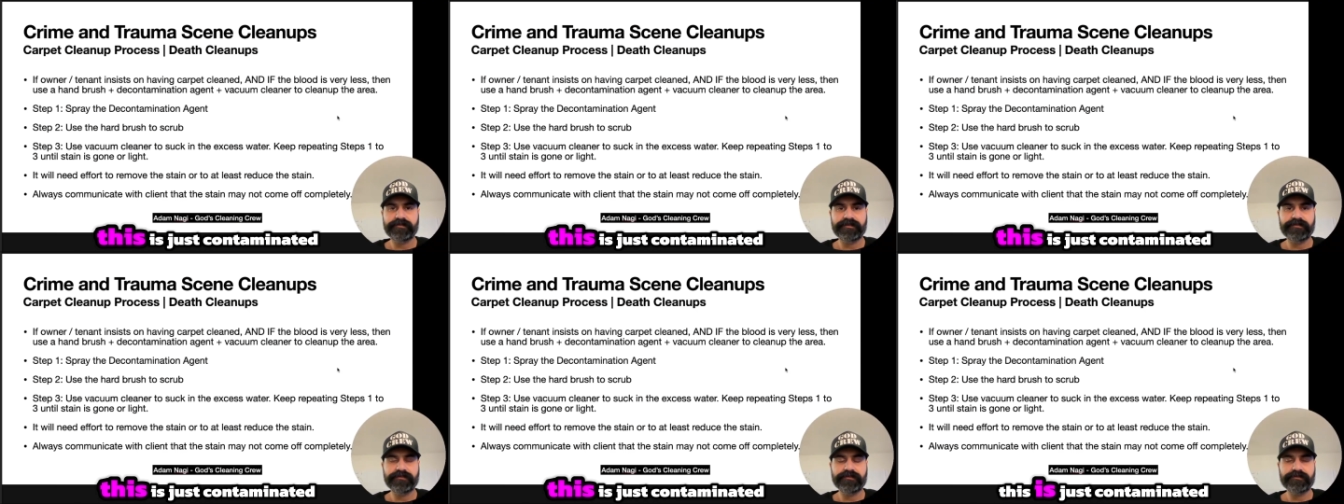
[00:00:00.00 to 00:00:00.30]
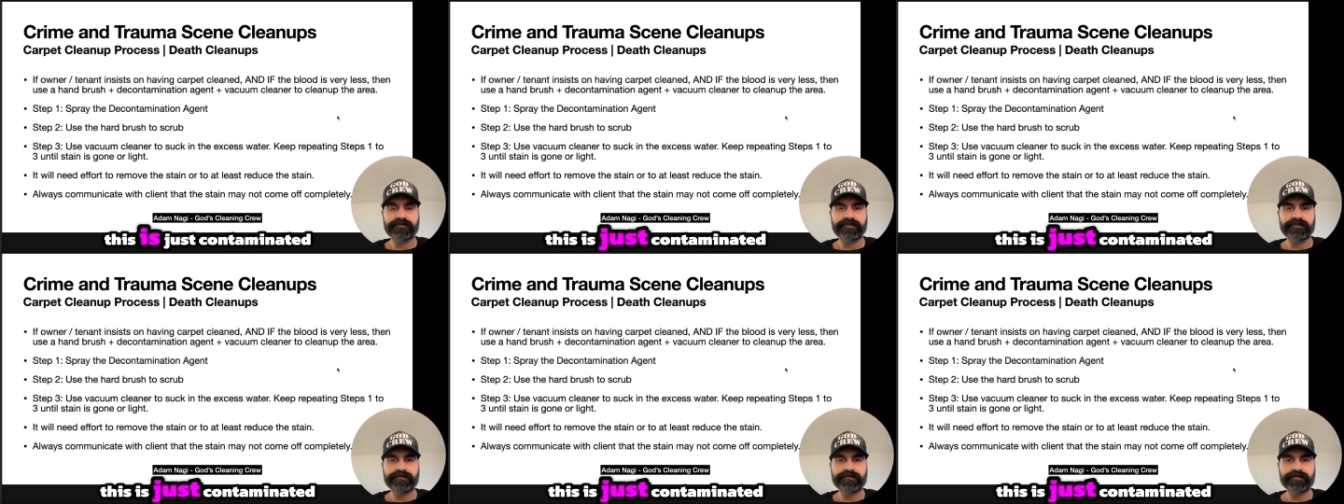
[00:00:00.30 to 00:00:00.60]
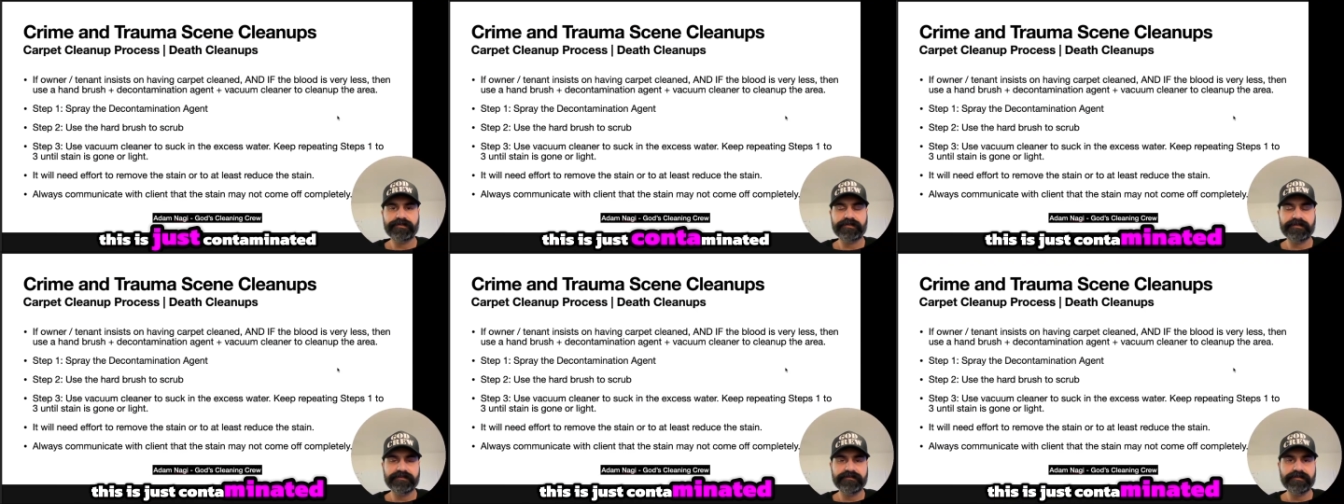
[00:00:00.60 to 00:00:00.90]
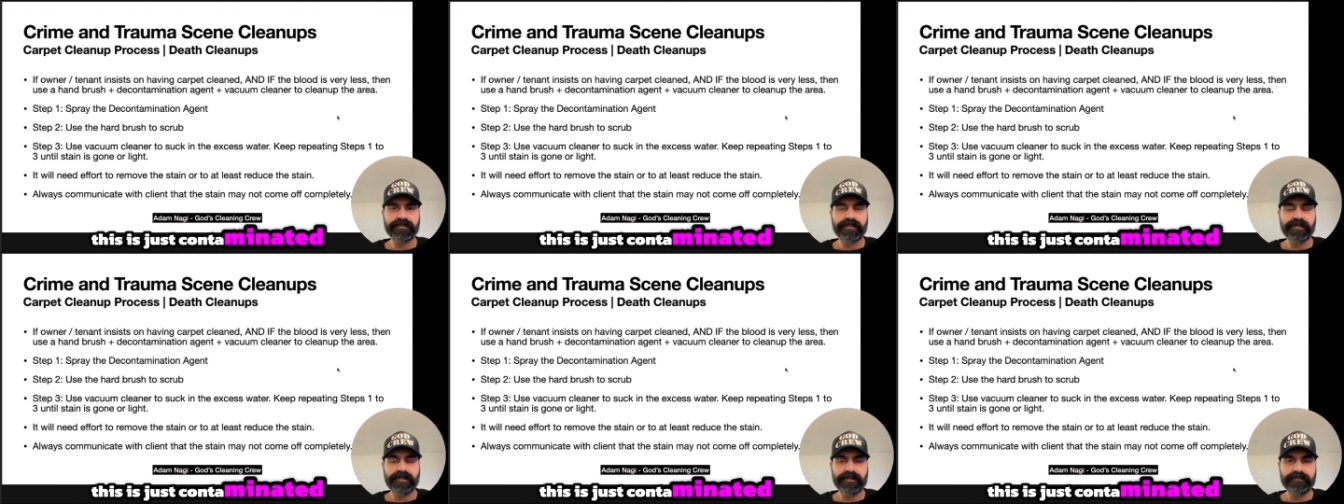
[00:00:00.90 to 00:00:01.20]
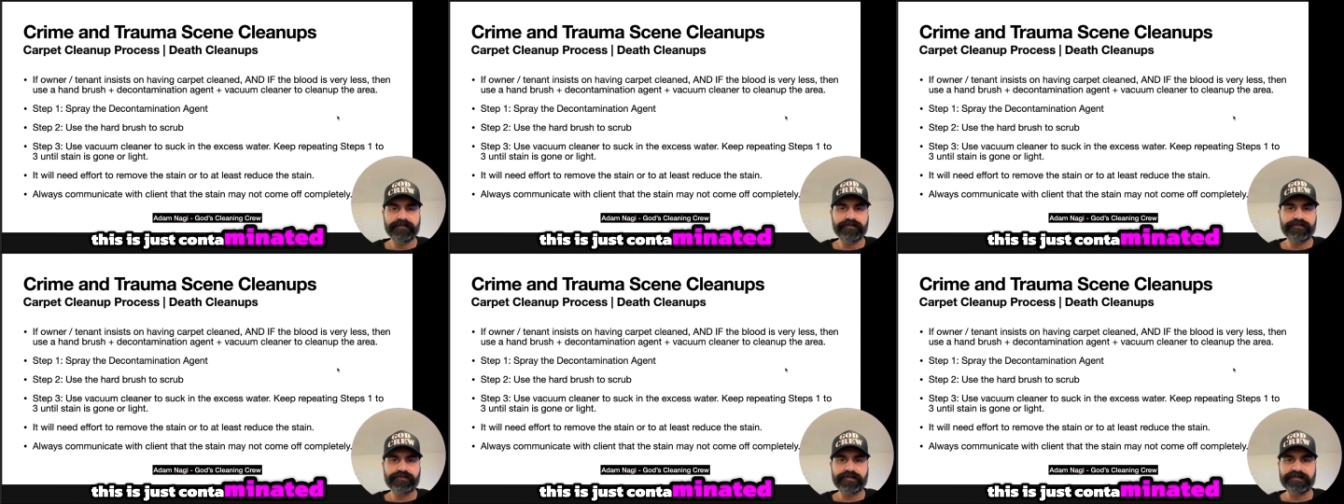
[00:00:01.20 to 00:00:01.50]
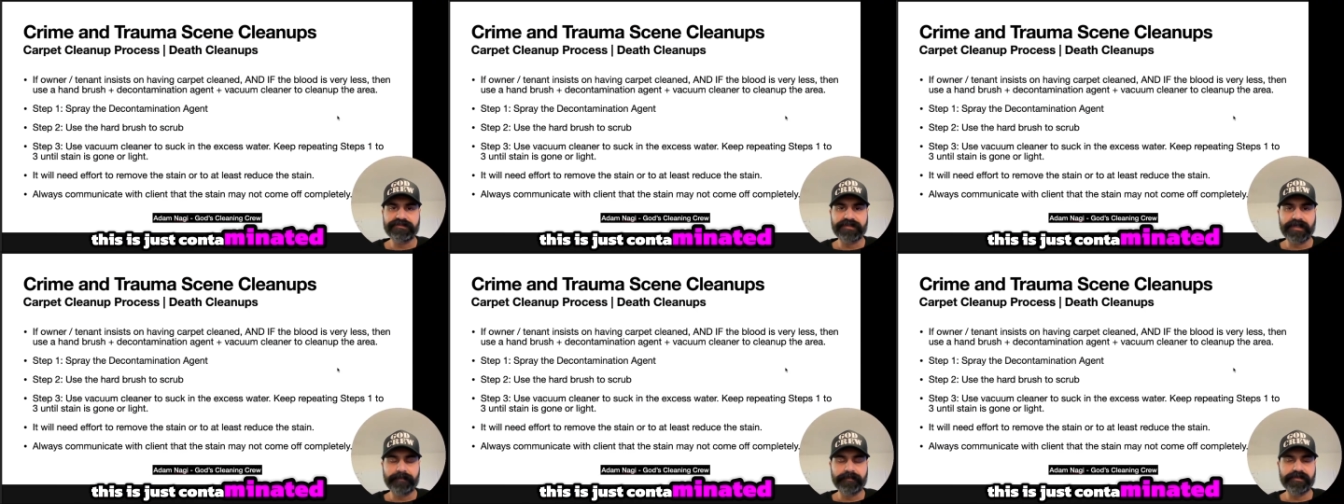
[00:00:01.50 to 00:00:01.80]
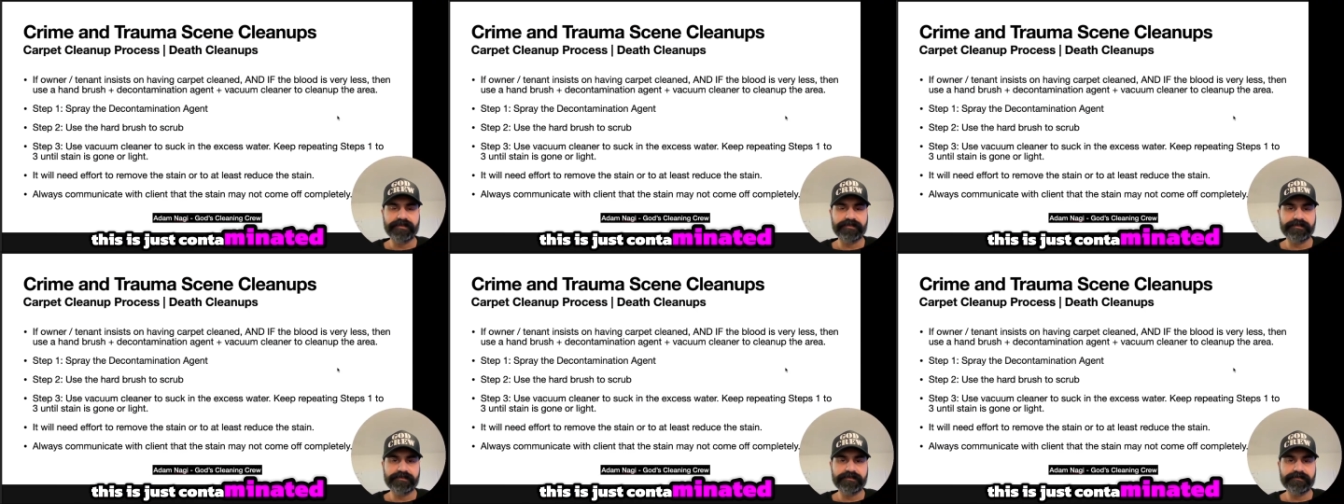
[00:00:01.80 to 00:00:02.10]
This is just
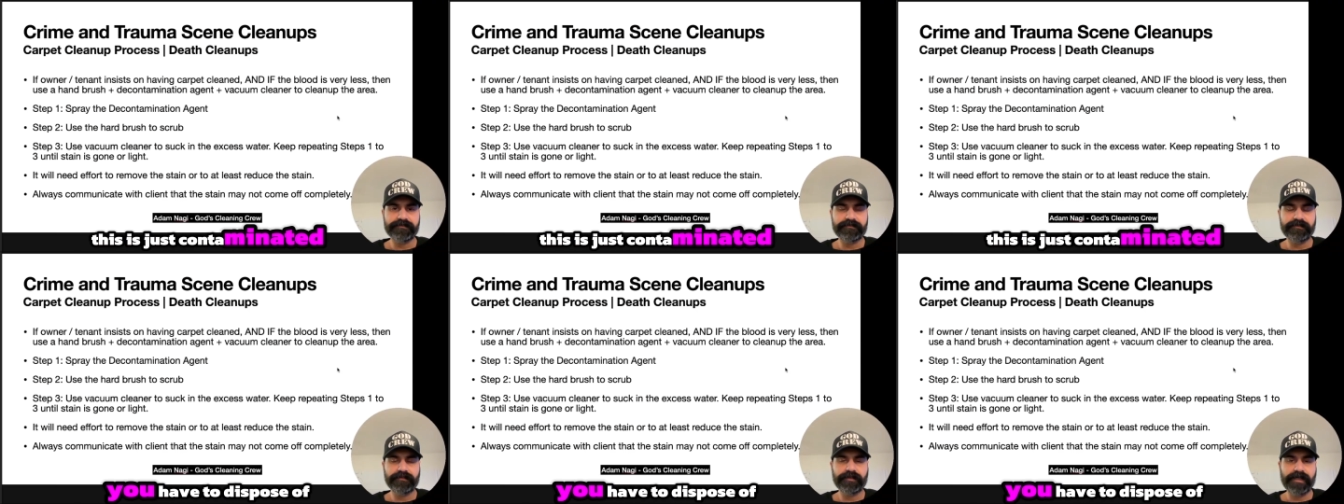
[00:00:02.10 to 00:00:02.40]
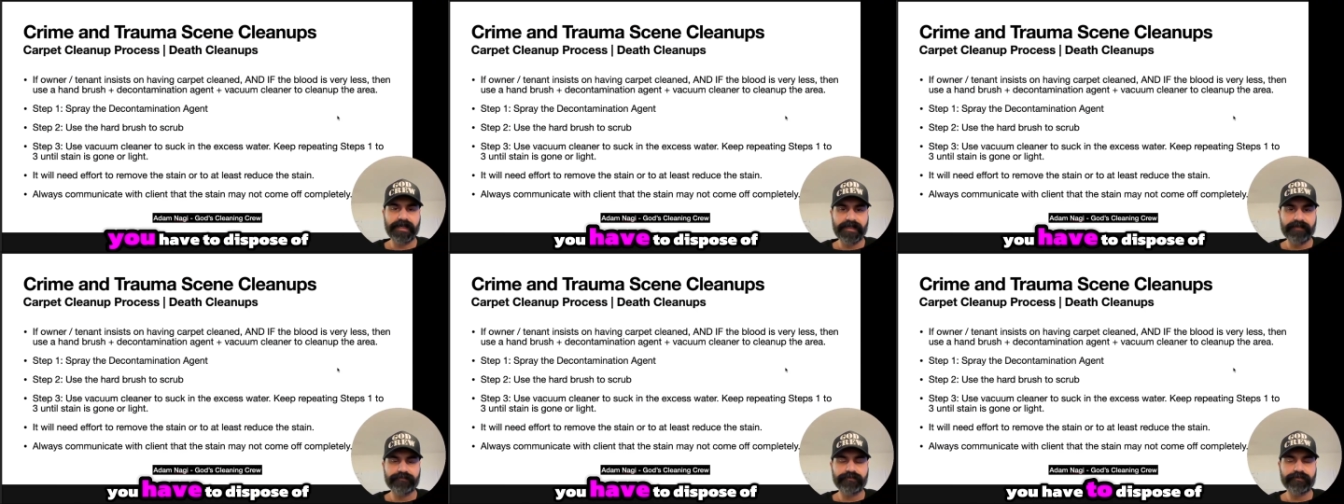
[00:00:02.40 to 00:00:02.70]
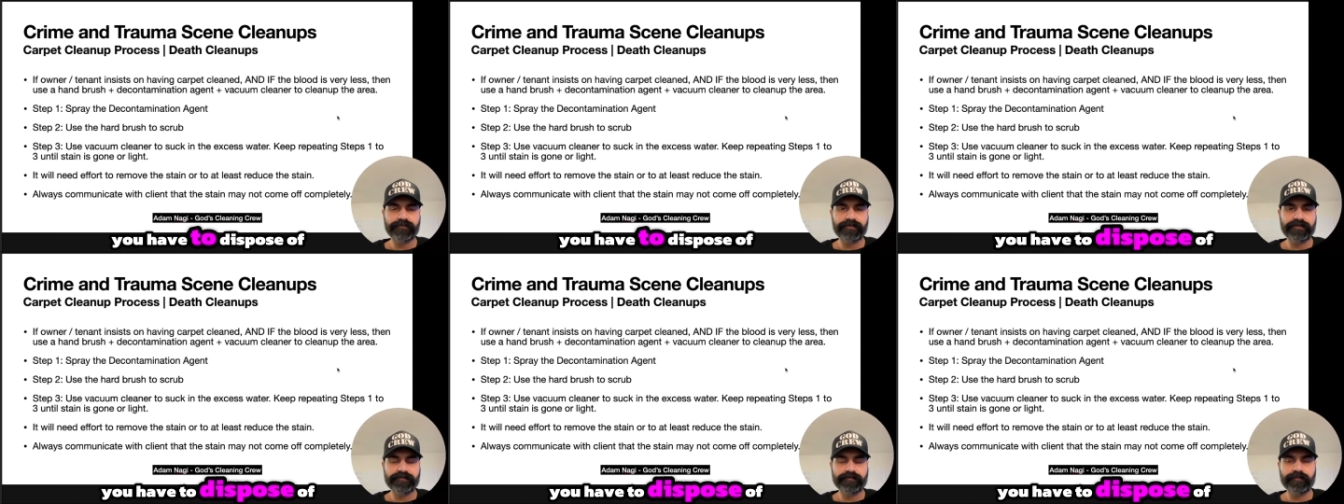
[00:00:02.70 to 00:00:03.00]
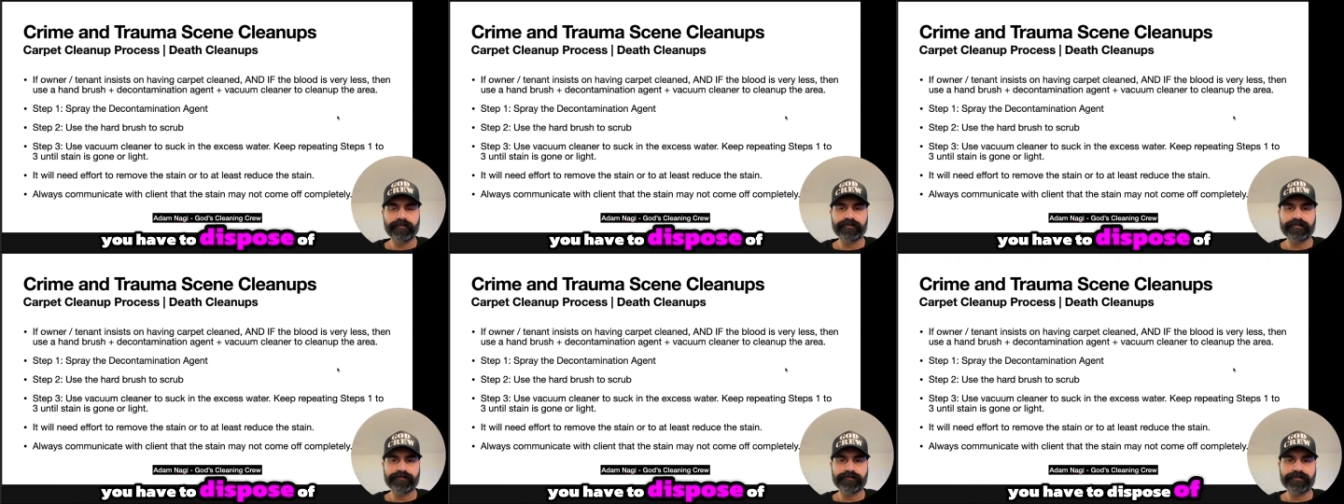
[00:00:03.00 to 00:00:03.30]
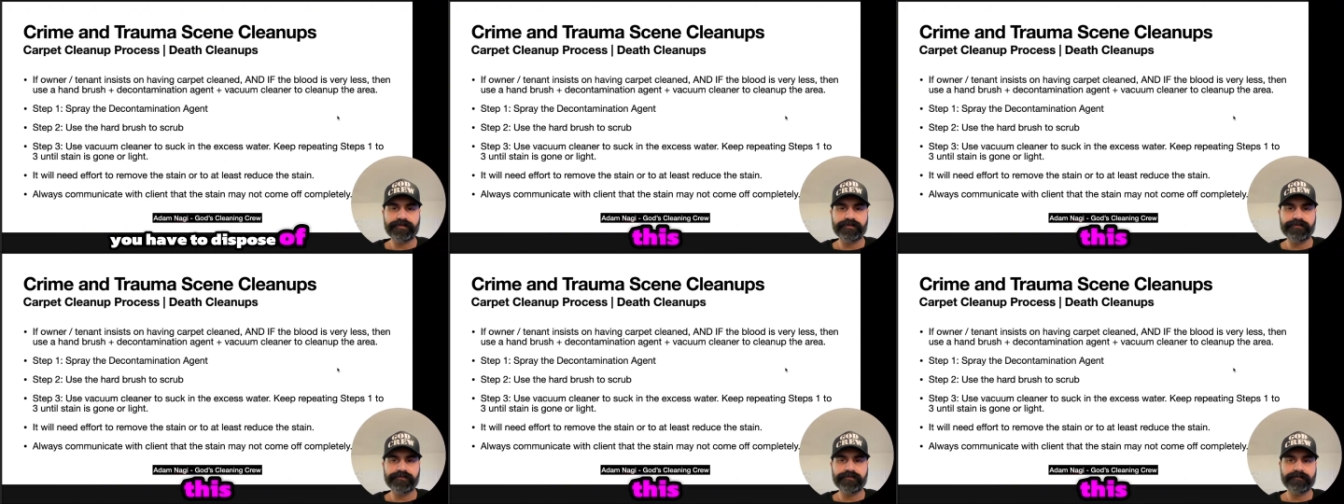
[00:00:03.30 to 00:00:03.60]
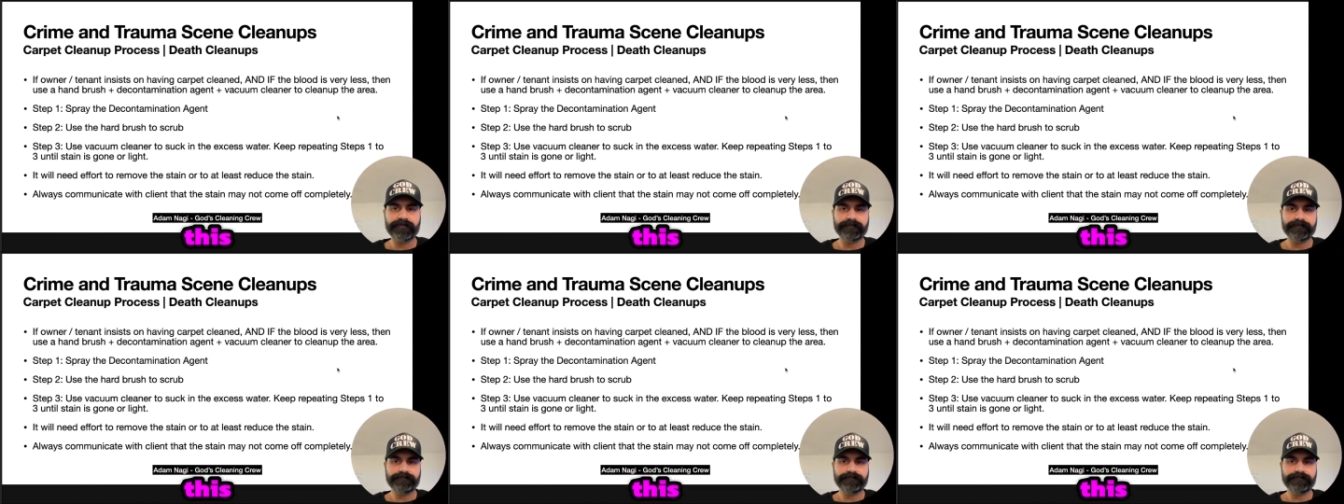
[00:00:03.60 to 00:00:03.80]
contaminated. You have to dispose of this.